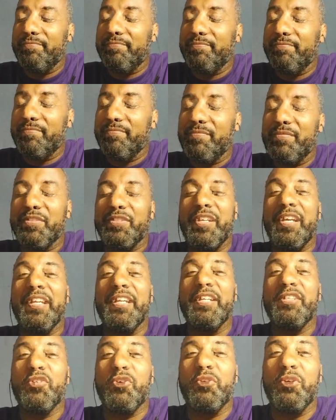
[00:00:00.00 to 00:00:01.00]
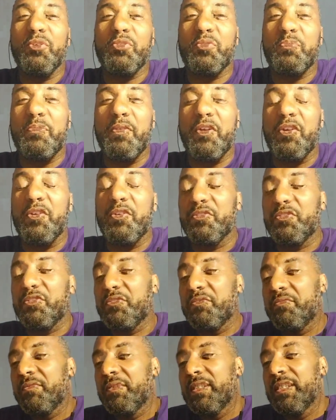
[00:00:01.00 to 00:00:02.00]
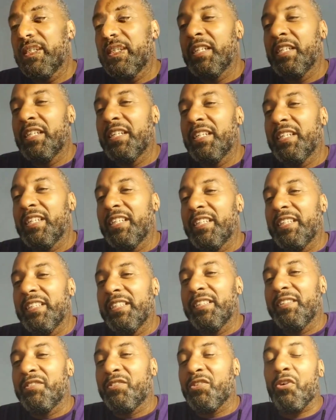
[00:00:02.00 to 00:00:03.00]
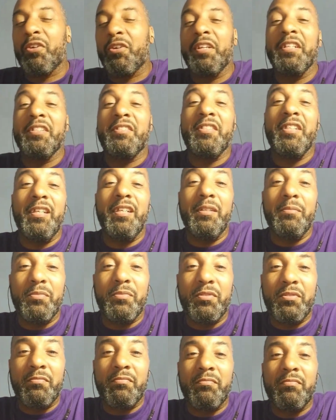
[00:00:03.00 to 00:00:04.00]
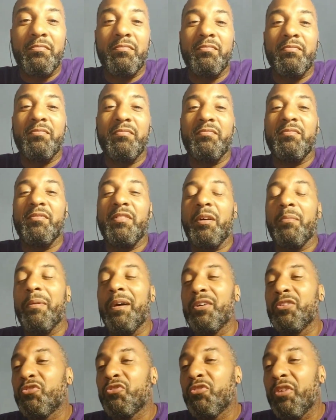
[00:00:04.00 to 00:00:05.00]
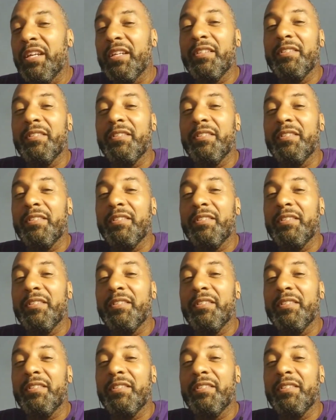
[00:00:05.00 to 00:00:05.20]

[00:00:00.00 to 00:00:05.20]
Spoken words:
San Antonio Spurs, talking to teams about a trade.